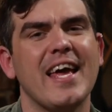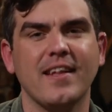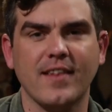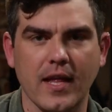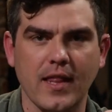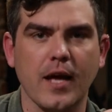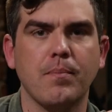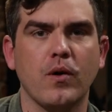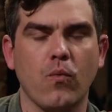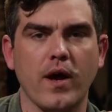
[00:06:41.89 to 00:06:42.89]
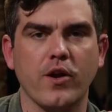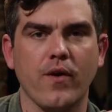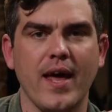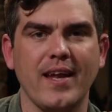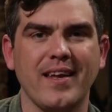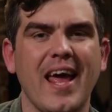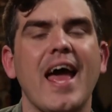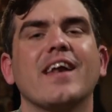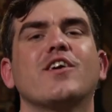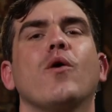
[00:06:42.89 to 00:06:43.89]
Hit that like button while you're at it
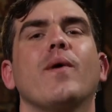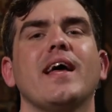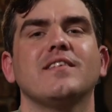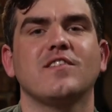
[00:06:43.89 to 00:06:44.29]
and go ahead